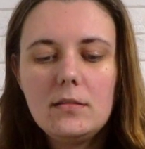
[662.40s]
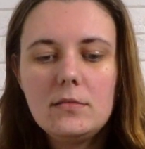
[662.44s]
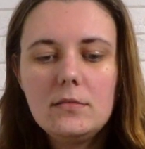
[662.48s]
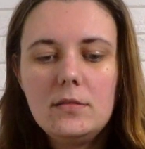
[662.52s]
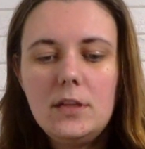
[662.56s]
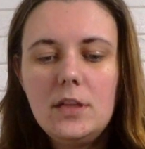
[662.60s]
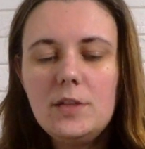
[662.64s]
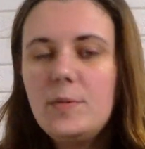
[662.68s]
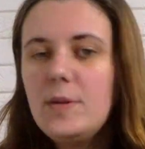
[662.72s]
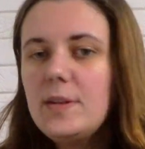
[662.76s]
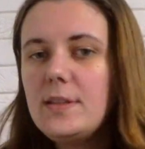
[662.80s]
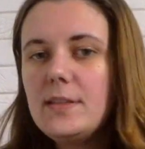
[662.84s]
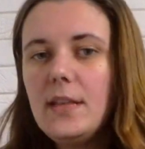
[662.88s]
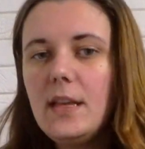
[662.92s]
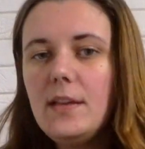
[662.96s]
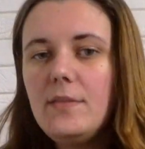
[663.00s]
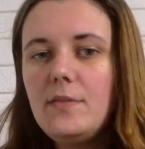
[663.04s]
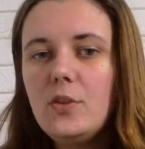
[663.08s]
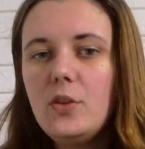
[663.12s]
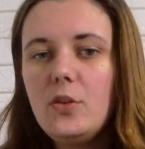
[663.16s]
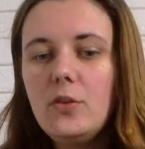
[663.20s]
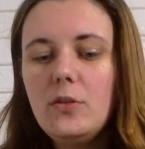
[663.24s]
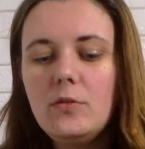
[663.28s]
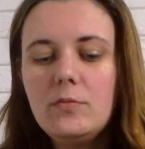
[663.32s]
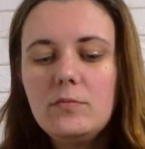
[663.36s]
It might save
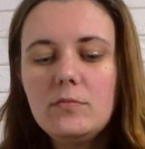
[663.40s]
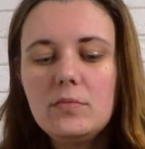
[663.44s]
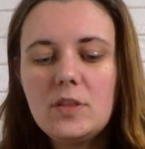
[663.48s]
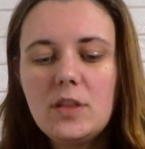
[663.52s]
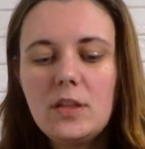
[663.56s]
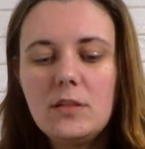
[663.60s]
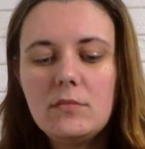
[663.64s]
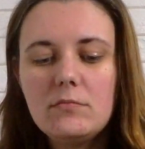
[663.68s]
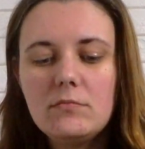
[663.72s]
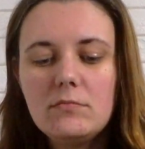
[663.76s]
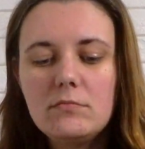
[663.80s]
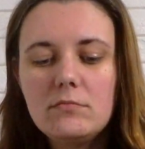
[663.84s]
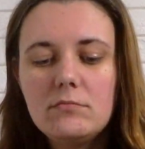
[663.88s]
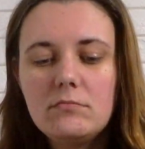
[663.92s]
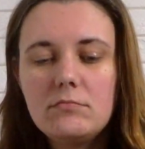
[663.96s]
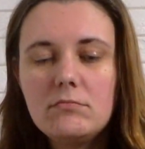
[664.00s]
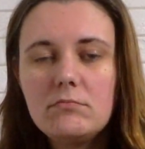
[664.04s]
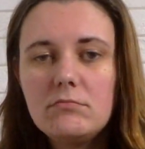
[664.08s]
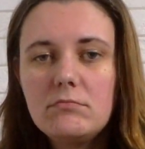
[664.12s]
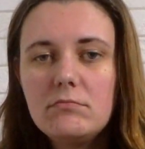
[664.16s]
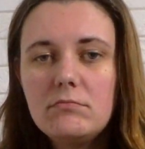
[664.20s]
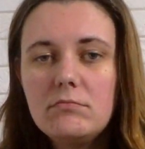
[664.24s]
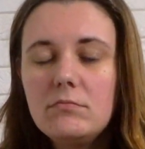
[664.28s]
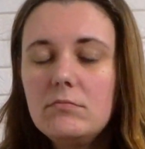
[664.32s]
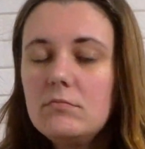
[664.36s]
you some
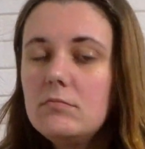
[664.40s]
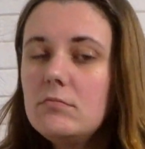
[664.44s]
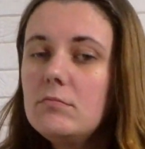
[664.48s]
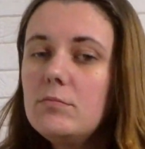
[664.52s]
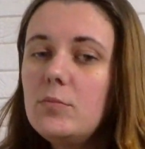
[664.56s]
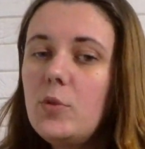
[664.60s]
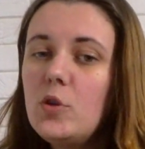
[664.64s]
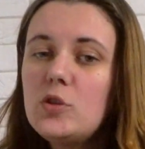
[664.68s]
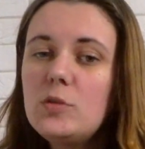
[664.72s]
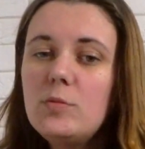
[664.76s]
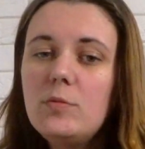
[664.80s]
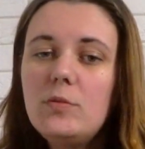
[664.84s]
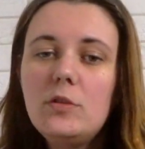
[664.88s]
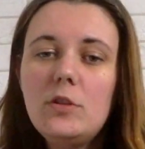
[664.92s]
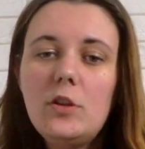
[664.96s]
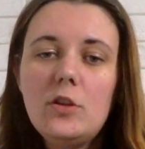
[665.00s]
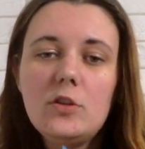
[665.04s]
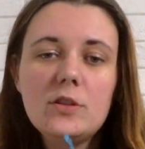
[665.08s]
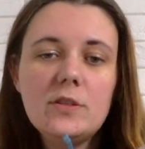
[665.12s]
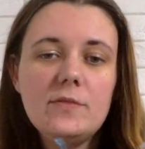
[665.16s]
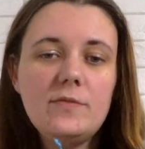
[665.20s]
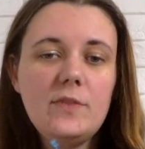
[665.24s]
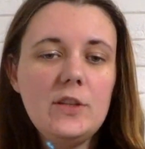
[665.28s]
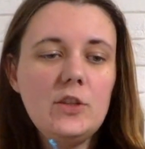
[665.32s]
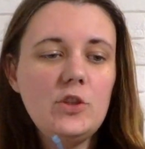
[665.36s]
possible
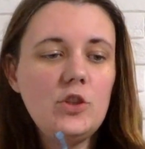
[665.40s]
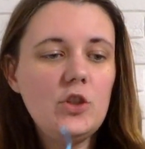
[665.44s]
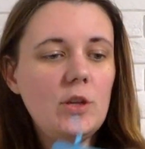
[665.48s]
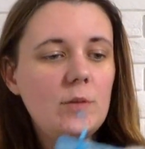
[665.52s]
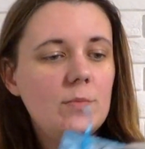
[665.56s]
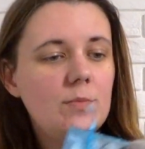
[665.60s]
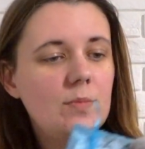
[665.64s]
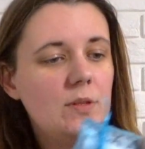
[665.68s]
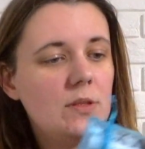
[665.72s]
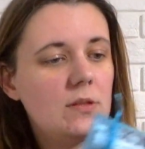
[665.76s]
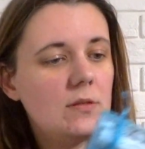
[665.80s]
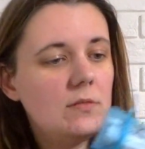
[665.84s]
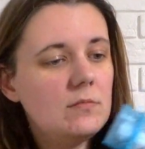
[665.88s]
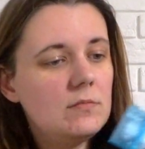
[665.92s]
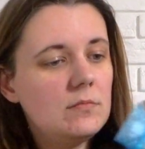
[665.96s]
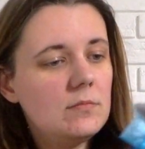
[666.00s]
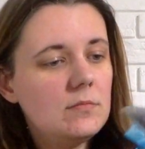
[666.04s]
lost friendships.